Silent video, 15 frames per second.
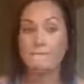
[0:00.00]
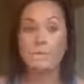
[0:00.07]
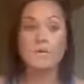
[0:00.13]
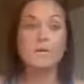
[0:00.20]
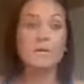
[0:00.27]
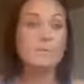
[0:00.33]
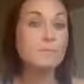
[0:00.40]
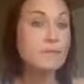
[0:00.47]

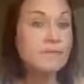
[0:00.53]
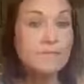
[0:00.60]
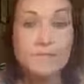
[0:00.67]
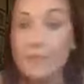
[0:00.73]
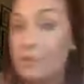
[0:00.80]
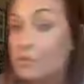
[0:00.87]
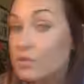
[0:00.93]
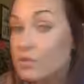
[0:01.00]
but my
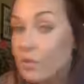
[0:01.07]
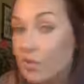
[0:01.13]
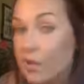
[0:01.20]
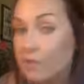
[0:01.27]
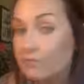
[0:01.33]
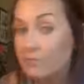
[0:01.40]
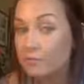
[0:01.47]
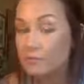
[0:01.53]
skin was tore
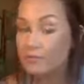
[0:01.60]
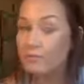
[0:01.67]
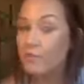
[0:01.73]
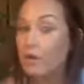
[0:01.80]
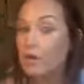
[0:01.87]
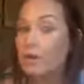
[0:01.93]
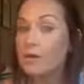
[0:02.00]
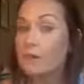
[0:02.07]
up from the
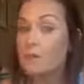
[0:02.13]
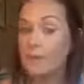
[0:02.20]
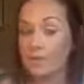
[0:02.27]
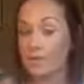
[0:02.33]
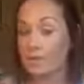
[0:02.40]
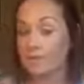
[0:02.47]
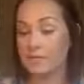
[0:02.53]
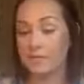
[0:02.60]
floor up
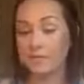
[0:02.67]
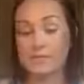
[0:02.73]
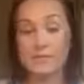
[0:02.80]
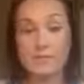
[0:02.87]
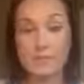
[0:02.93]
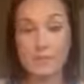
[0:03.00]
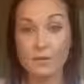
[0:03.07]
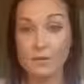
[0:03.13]
and it
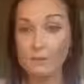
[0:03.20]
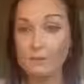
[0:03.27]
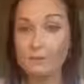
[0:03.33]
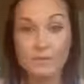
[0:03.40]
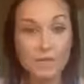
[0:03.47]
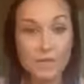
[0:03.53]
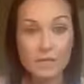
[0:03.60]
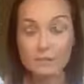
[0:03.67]
is now
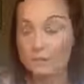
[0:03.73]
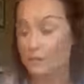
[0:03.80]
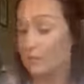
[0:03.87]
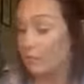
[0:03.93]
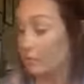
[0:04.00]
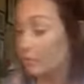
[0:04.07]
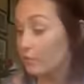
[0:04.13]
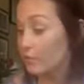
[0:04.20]
like
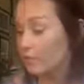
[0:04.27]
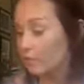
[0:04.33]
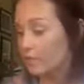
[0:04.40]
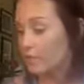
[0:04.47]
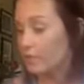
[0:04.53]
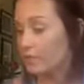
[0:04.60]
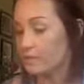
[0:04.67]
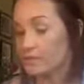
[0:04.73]
brand new
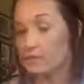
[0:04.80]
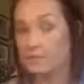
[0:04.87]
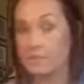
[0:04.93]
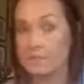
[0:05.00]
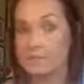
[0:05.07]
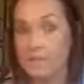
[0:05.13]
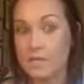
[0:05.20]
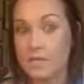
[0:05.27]
and it's
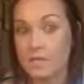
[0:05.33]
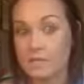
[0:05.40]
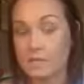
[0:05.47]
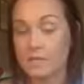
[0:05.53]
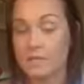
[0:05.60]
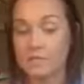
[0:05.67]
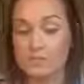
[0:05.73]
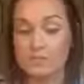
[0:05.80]
insane.
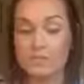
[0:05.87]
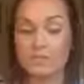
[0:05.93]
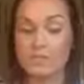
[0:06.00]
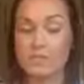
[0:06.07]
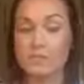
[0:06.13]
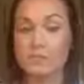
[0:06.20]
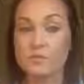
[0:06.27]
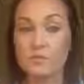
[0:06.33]
And I started
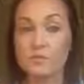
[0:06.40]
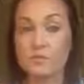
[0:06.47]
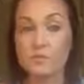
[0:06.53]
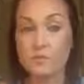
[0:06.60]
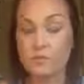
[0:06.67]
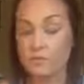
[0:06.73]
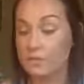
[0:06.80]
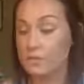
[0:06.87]
seeing results
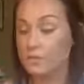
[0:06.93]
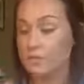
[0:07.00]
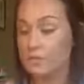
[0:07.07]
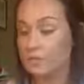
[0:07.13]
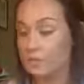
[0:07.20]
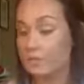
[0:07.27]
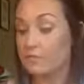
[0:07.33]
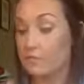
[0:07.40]
literally
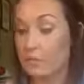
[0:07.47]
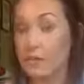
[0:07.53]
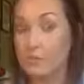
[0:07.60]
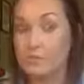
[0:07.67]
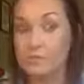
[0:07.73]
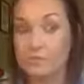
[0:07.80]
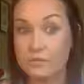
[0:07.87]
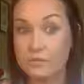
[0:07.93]
within like four
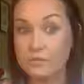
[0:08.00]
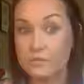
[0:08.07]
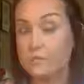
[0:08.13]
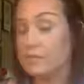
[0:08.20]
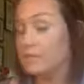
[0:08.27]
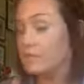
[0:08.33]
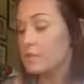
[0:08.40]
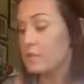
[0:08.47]
hours of using
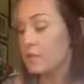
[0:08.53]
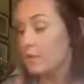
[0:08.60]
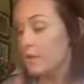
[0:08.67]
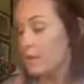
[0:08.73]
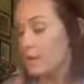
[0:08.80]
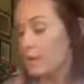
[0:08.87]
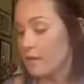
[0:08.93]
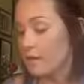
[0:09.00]
this.
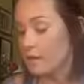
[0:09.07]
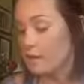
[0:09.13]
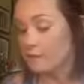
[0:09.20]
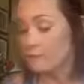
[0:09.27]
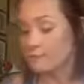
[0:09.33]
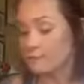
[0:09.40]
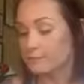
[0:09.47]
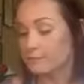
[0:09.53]

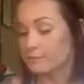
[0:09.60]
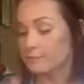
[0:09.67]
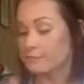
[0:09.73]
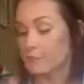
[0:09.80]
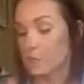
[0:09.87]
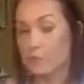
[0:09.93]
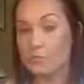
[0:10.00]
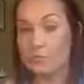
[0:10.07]
Um,
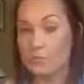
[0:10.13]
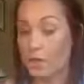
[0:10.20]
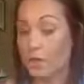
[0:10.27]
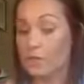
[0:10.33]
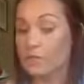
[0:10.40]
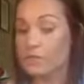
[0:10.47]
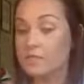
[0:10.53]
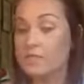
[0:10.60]

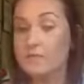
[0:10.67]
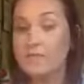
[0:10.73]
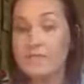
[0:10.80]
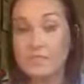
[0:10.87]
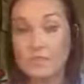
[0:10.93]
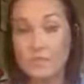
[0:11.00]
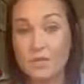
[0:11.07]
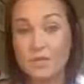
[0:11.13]
honestly,
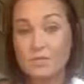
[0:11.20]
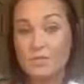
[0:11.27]
this is what I